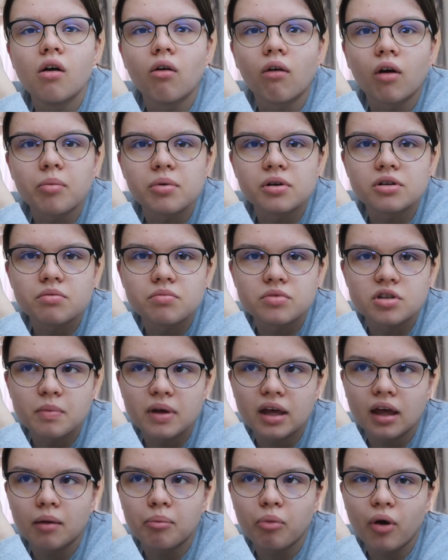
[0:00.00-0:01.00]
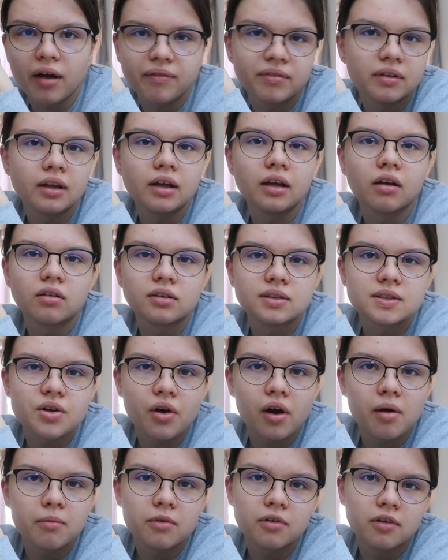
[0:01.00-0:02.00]
or pitch them to me privately on
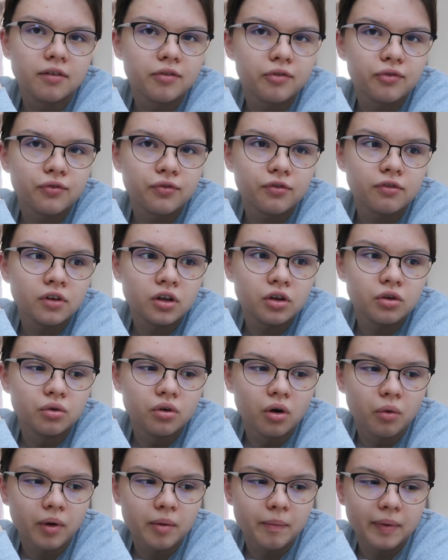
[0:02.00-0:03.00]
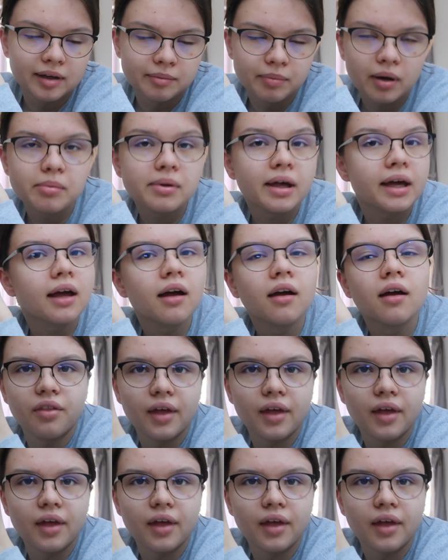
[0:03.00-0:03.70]
Instagram if you don't want to make it public.